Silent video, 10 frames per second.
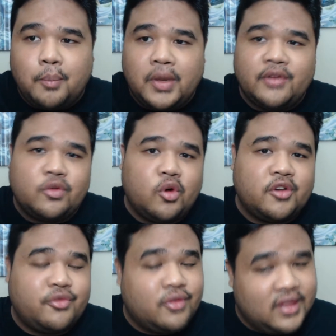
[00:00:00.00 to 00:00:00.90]
But of
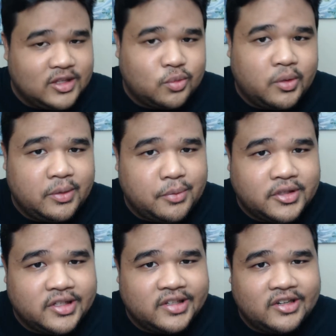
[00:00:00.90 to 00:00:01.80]
course, for this one in
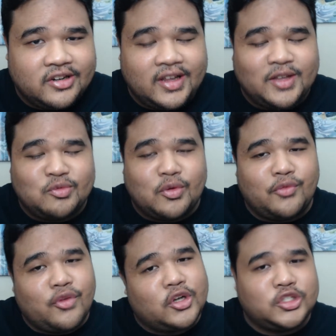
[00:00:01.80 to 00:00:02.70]
particular, it's
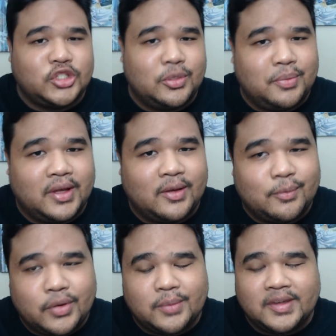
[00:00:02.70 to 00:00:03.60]
reverse shipping.
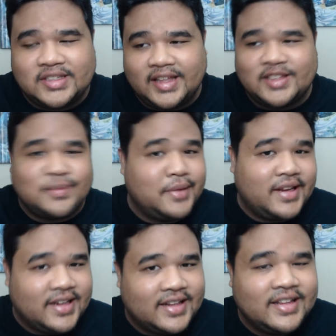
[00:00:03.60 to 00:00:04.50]
Pretty much they
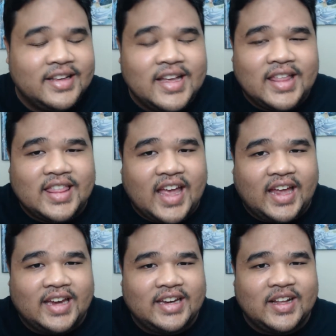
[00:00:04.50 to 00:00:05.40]
explain it
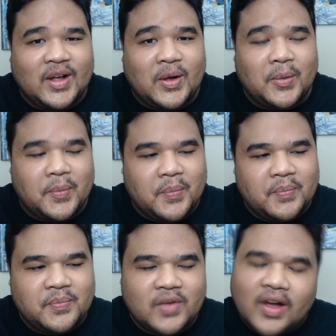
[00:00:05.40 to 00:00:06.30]
that
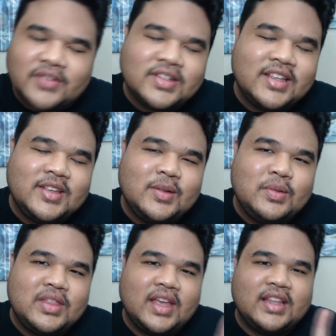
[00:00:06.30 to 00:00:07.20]
also you
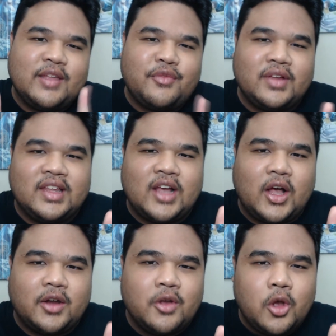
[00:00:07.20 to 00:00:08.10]
think differently
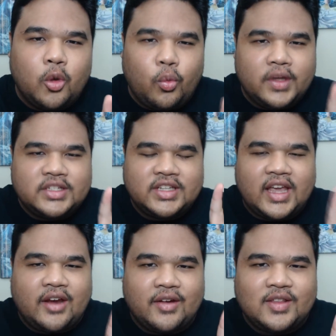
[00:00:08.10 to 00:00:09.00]
on which
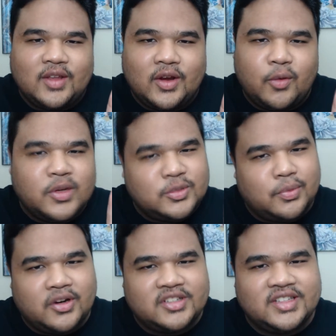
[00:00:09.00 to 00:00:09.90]
character, which
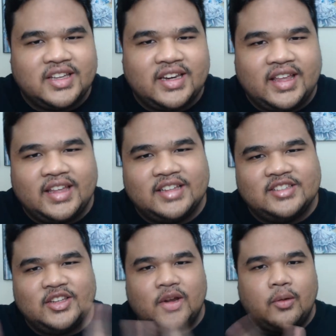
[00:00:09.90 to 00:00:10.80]
person
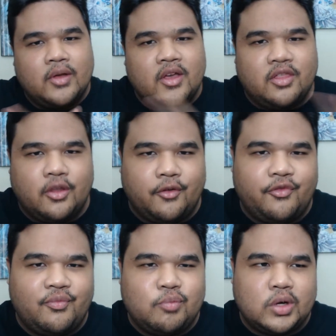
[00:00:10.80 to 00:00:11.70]
is, you know, the
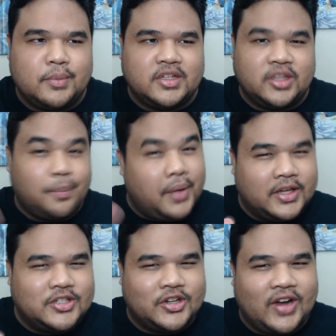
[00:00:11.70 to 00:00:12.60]
pretty much the
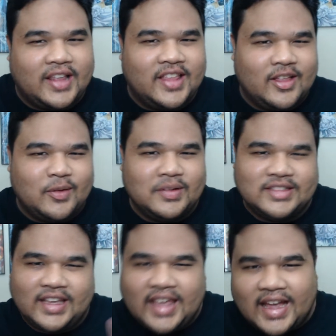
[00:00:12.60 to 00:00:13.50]
pitcher and the other one's
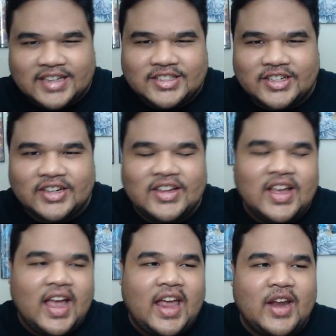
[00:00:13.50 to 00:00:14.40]
the catcher.
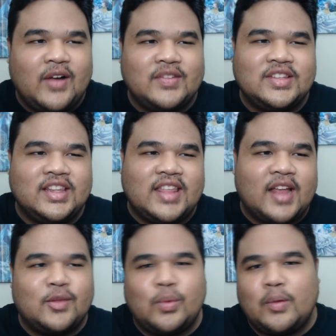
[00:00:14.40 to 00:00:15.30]
And obviously
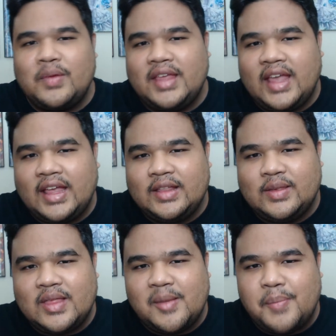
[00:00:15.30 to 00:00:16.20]
that's where we get
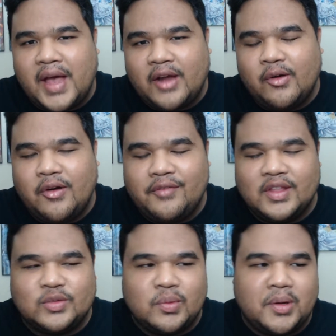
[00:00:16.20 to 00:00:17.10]
into the battle of
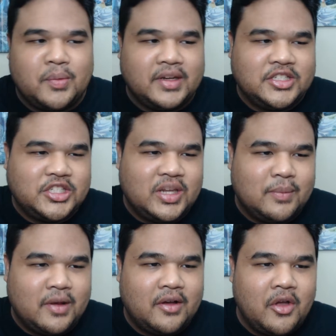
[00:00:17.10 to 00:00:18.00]
this one with
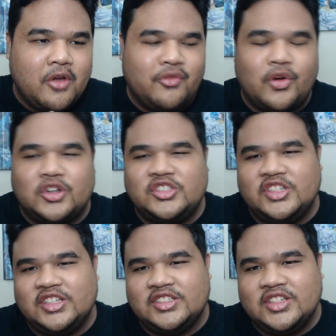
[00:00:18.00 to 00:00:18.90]
Shima
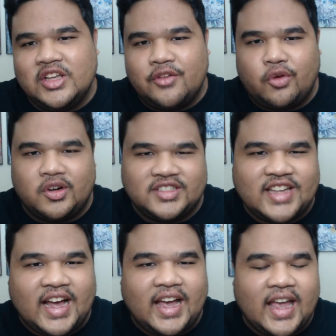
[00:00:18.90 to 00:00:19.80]
versus, of course,
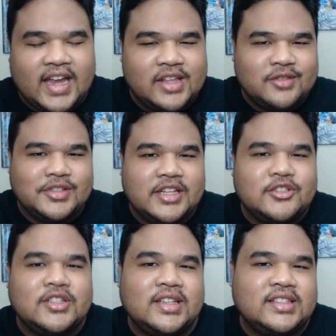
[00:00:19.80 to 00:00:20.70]
Kai. And it was
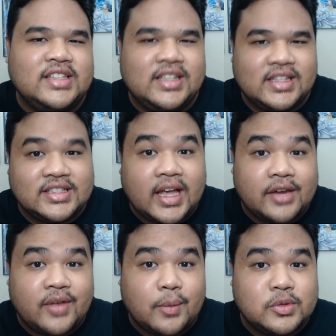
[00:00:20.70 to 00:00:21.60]
interesting to see this kind
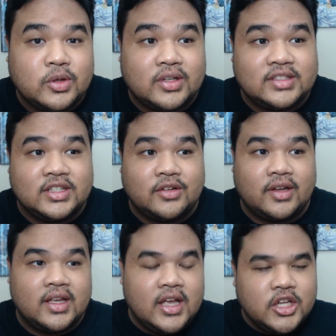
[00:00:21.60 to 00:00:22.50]
of episode
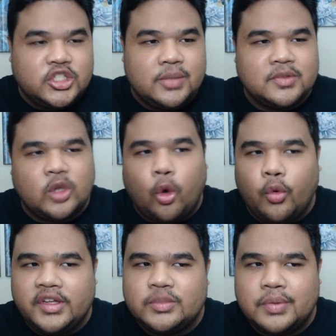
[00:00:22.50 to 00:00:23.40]
considering Shima's
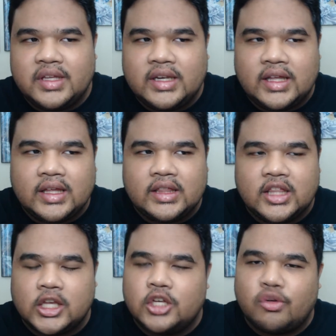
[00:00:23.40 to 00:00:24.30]
always been in
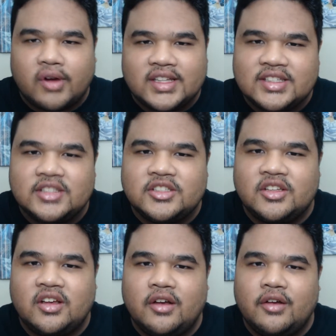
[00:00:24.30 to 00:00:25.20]
the good graces
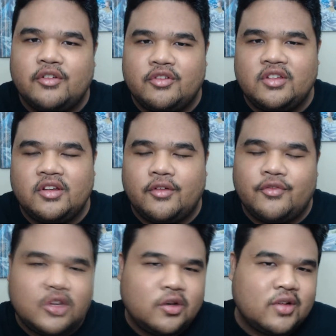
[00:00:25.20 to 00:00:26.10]
of
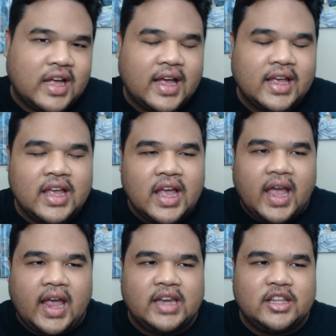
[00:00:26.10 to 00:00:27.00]
you know Kai,
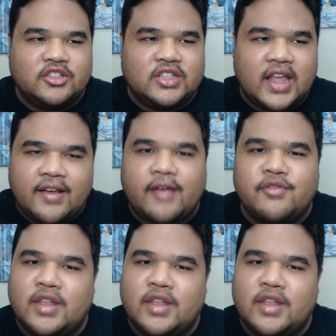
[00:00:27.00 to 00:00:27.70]
and they have